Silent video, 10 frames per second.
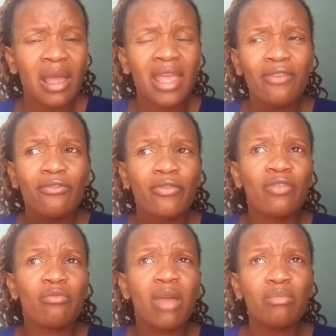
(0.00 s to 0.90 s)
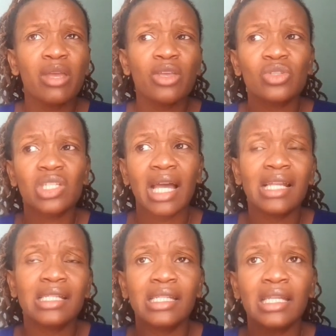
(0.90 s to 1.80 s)
if if maybe your
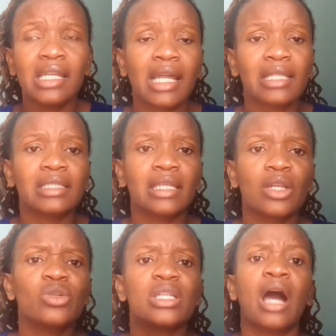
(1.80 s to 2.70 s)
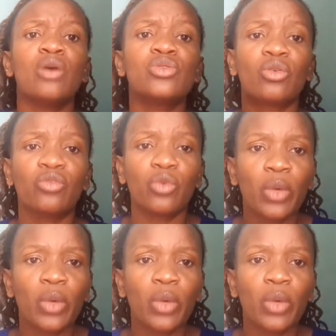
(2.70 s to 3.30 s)
child did nursing not out of